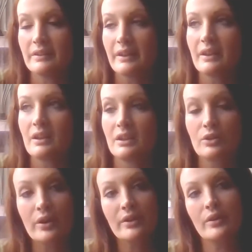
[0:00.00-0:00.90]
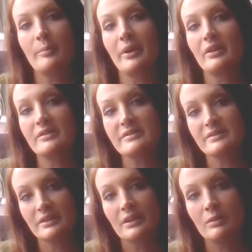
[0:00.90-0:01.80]
did and great-grandparents
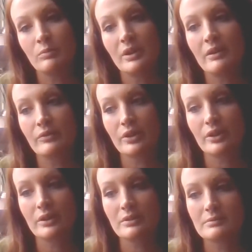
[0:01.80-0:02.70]
did whenever,